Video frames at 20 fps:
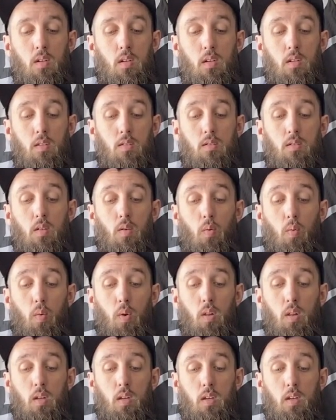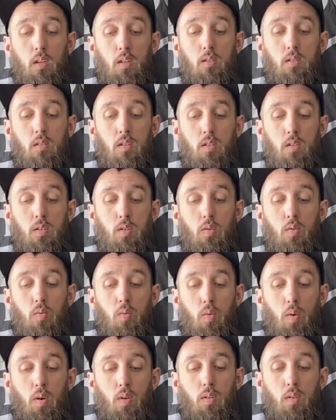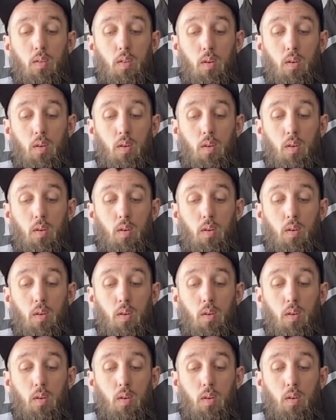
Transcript: is the willingness to do